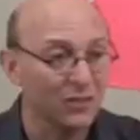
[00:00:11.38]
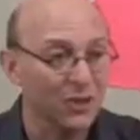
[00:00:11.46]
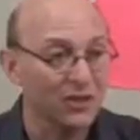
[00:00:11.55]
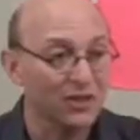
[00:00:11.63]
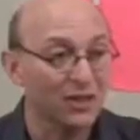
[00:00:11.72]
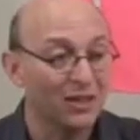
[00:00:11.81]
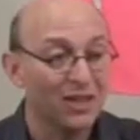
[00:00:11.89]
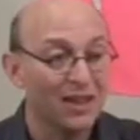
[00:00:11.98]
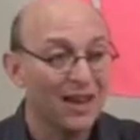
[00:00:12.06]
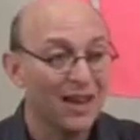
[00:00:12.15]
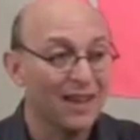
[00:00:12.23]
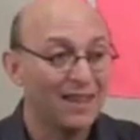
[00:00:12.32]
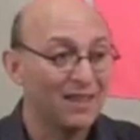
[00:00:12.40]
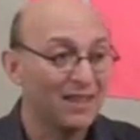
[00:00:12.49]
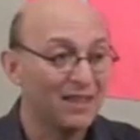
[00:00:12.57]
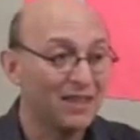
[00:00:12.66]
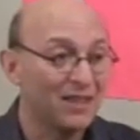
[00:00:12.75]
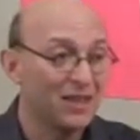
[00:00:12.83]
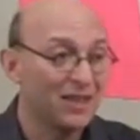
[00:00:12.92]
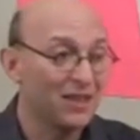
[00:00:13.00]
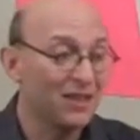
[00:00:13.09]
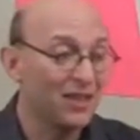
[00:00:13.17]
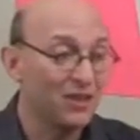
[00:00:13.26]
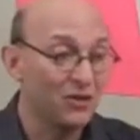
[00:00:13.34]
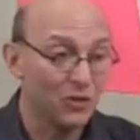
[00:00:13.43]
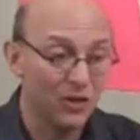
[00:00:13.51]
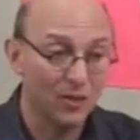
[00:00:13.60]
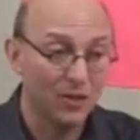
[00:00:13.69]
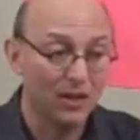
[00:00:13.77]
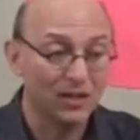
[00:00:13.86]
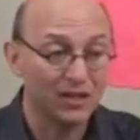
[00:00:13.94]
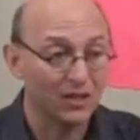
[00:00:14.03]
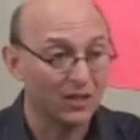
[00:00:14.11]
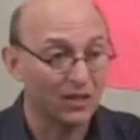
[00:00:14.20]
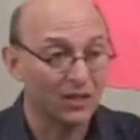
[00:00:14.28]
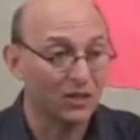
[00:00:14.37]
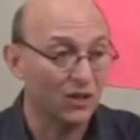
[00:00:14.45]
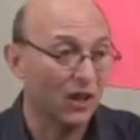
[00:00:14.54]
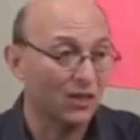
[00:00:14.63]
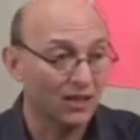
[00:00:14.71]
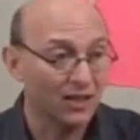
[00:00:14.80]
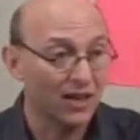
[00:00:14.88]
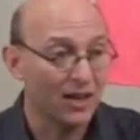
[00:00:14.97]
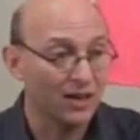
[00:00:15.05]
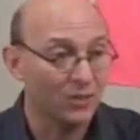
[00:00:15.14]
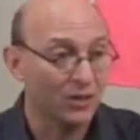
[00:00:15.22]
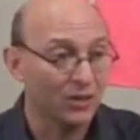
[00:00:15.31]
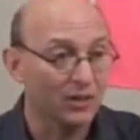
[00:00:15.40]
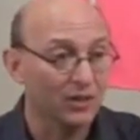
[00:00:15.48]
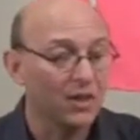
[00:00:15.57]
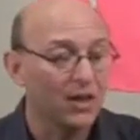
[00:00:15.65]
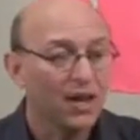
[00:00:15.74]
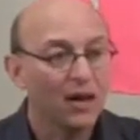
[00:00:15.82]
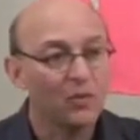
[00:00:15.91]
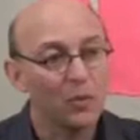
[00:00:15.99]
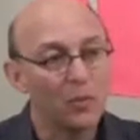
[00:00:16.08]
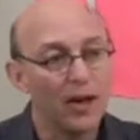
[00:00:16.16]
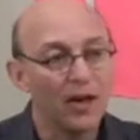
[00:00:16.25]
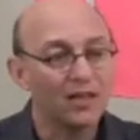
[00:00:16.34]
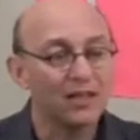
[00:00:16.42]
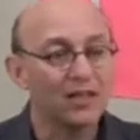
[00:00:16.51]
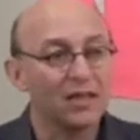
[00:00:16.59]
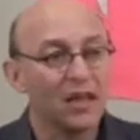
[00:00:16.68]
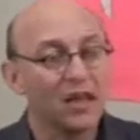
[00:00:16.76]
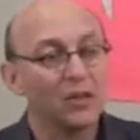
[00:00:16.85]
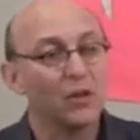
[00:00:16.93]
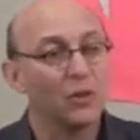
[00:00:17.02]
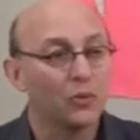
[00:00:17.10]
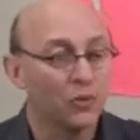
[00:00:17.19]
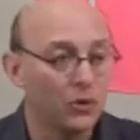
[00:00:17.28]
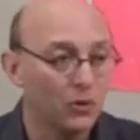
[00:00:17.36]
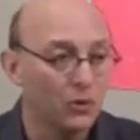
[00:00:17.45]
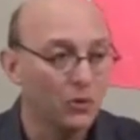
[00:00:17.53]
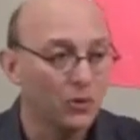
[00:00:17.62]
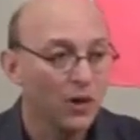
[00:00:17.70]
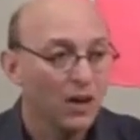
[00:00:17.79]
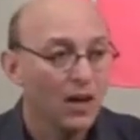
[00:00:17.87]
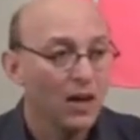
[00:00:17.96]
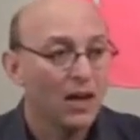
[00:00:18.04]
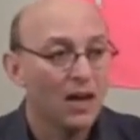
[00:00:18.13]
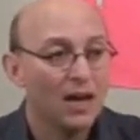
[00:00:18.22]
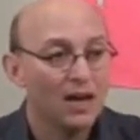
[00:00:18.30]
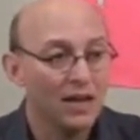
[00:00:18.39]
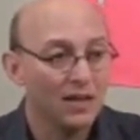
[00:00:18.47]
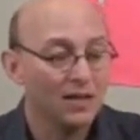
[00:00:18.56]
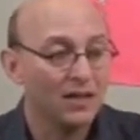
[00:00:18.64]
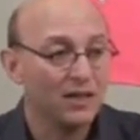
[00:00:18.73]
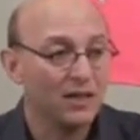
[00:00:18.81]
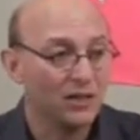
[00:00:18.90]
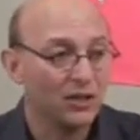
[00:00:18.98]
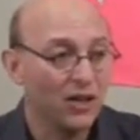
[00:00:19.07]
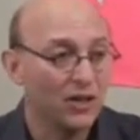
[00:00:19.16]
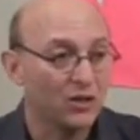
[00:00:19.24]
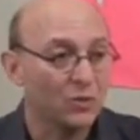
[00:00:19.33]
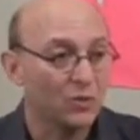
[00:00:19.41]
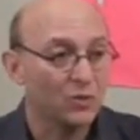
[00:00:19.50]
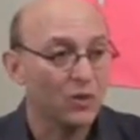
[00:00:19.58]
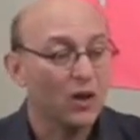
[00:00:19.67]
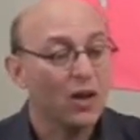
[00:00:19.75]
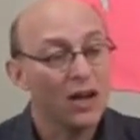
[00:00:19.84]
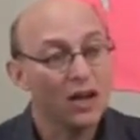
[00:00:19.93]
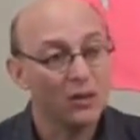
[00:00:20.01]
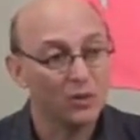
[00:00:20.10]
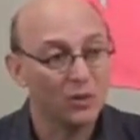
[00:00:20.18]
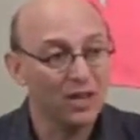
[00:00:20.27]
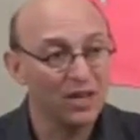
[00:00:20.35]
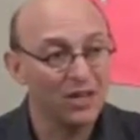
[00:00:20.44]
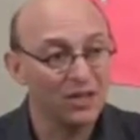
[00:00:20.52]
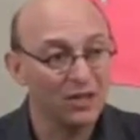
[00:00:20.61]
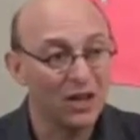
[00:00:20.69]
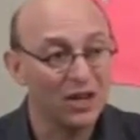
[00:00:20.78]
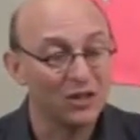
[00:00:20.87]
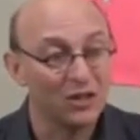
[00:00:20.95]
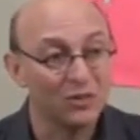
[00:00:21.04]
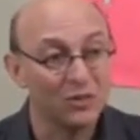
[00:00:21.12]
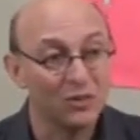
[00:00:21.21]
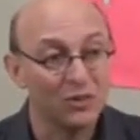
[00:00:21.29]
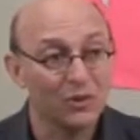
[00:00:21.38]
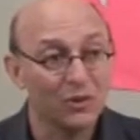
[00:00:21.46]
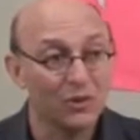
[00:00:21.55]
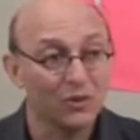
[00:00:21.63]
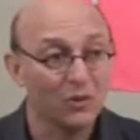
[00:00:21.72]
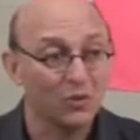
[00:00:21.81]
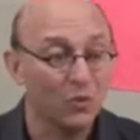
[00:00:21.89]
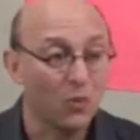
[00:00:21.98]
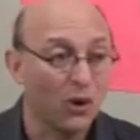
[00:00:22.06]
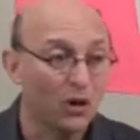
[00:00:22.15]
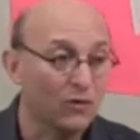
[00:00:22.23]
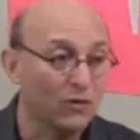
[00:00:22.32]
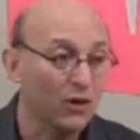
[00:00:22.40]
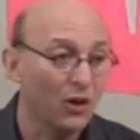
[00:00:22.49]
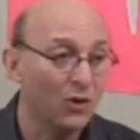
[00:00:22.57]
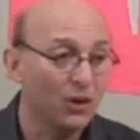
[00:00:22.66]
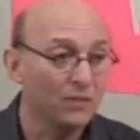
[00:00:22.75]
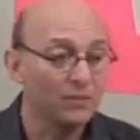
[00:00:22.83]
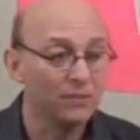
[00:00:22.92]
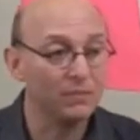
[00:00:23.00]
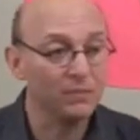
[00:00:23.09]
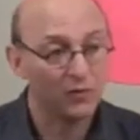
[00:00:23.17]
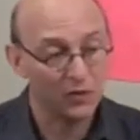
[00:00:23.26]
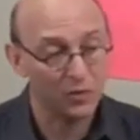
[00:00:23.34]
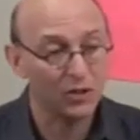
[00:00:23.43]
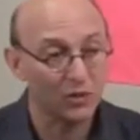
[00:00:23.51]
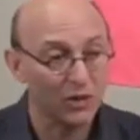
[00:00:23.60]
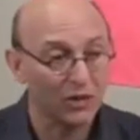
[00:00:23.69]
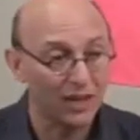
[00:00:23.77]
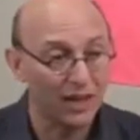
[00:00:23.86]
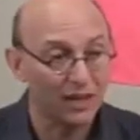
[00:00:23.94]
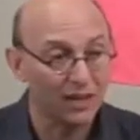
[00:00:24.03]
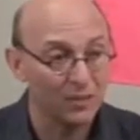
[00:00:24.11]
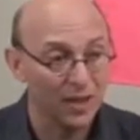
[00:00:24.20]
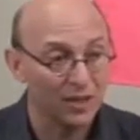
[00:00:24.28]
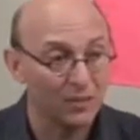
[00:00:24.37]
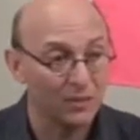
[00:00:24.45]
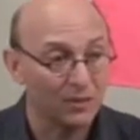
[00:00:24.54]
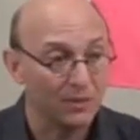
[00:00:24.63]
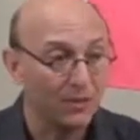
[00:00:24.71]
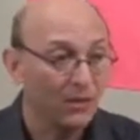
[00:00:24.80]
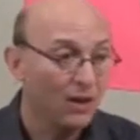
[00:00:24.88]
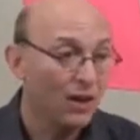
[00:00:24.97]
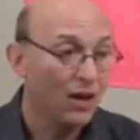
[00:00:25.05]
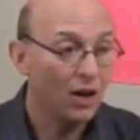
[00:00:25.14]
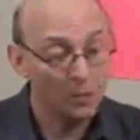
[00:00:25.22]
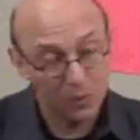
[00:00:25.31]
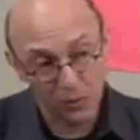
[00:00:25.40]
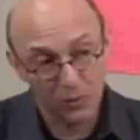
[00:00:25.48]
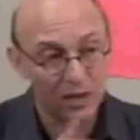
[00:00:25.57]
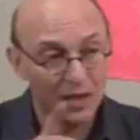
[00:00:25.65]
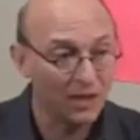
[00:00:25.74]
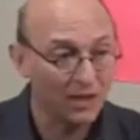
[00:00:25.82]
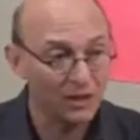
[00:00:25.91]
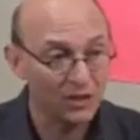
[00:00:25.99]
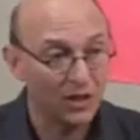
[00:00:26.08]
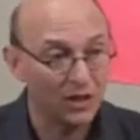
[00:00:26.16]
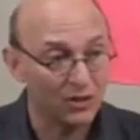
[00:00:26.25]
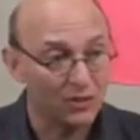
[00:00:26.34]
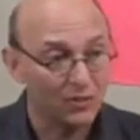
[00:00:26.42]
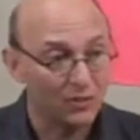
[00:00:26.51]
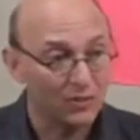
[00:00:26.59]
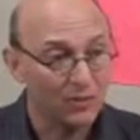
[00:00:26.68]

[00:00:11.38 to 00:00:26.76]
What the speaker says: the pizza, and the heat typically is just exhausted out of the building. And we're passing that through a heat exchanger, and through the heat exchanger there's water flowing from a storage tank in the basement, up through the heat exchanger,